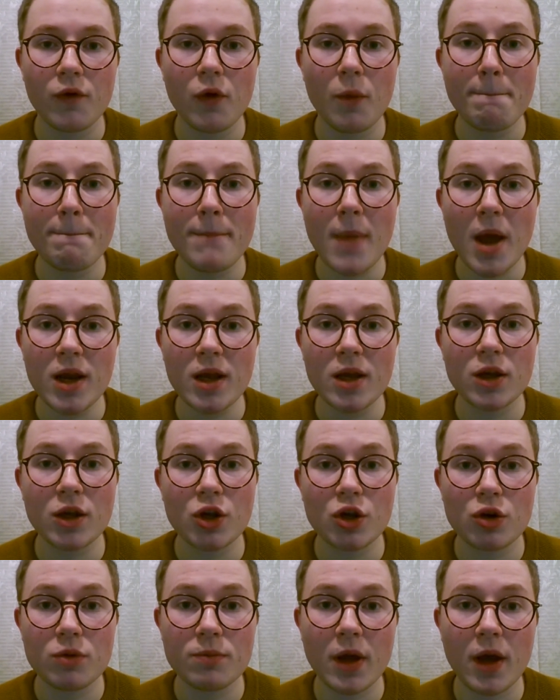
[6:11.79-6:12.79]
for many
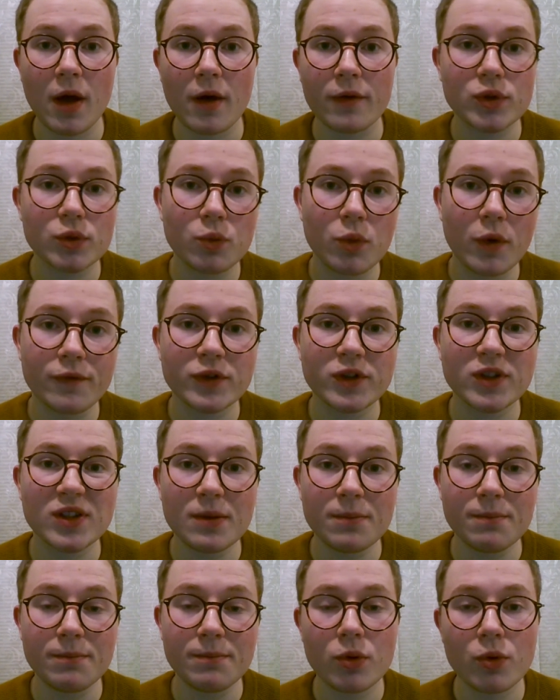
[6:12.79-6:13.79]
QBFs with
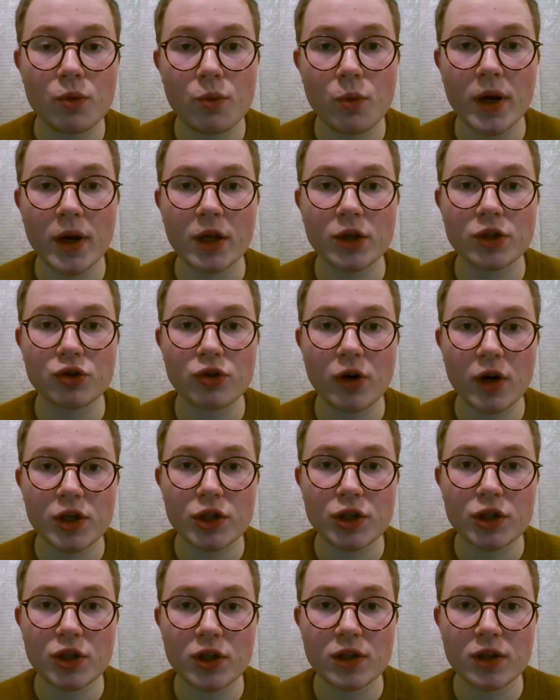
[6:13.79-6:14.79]
simple winning
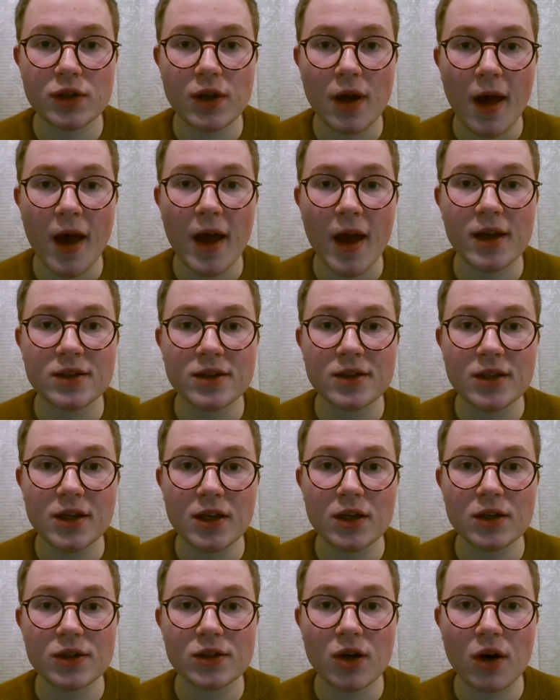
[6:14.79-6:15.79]
strategies, a
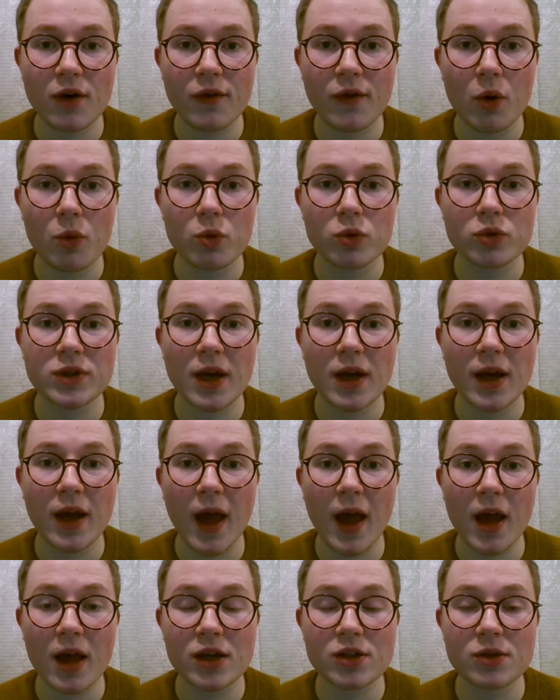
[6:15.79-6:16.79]
Seeger solver will
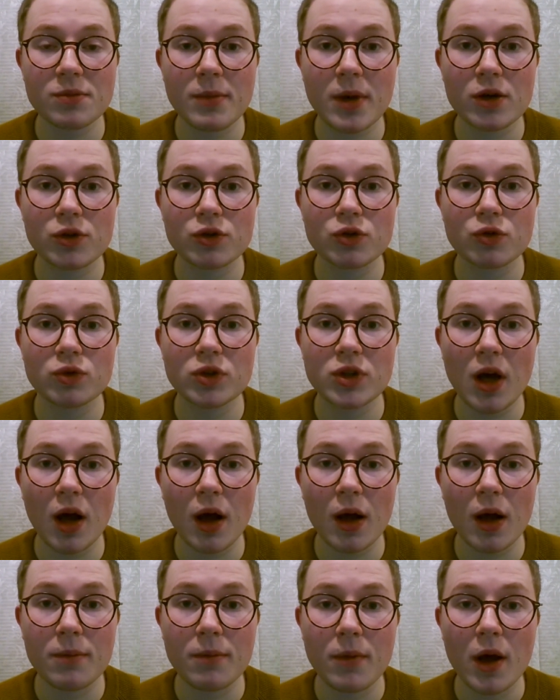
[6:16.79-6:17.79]
take exponential
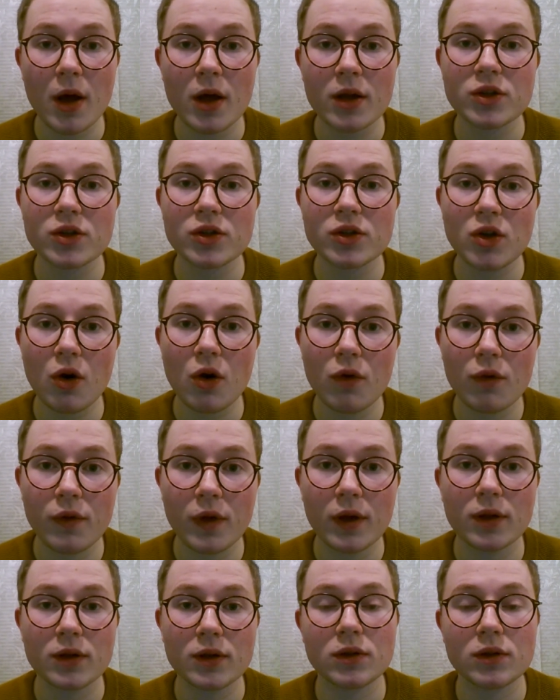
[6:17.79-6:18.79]
time to
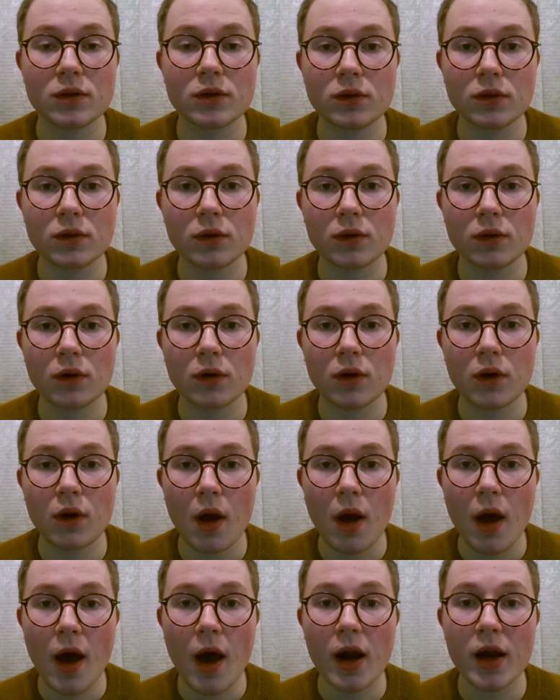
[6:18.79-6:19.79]
solve it.
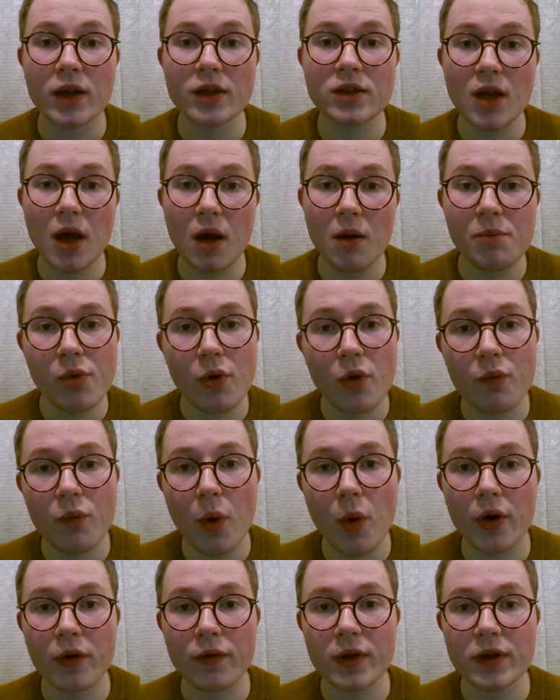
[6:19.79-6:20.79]
An example
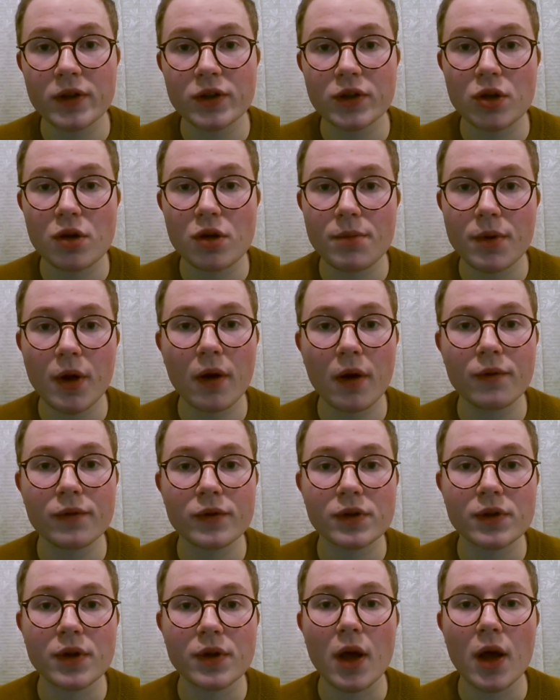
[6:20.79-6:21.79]
of one of these
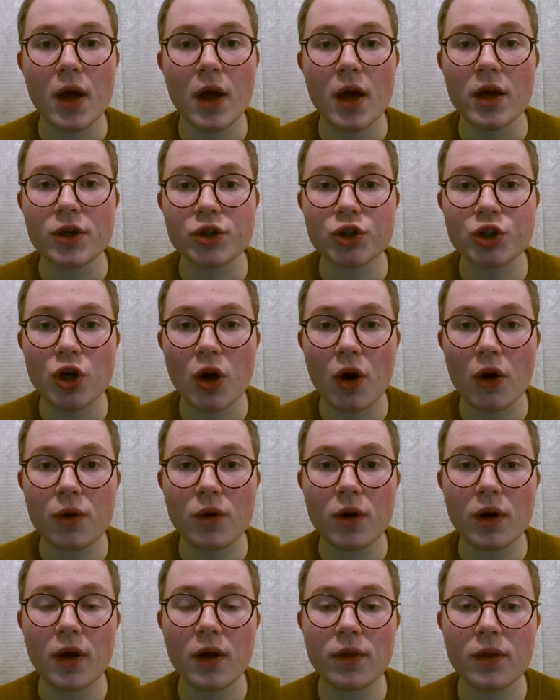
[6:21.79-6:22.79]
QBFs is
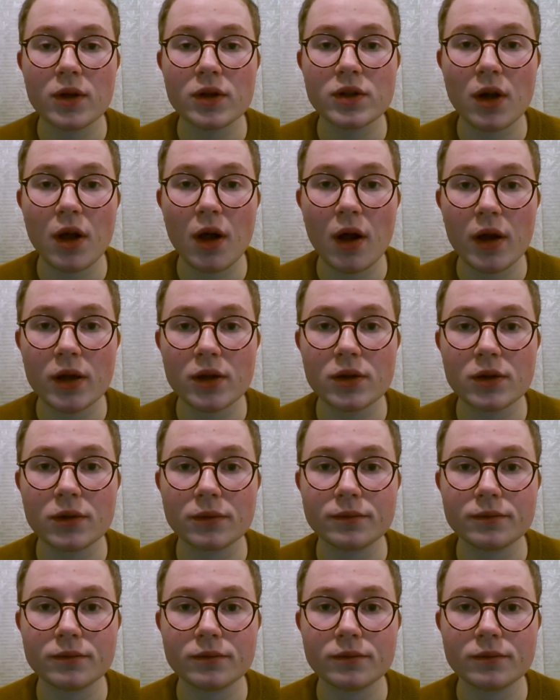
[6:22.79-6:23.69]
shown in the slide.